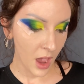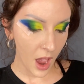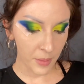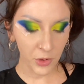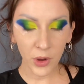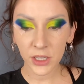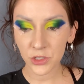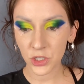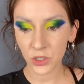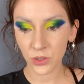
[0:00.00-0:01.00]
I'm going
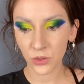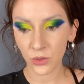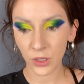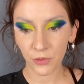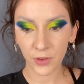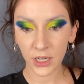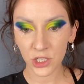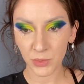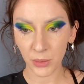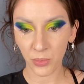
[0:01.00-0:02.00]
to finish
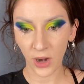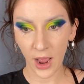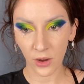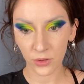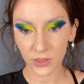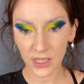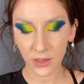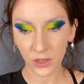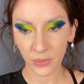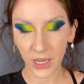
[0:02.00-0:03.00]
my brows a little bit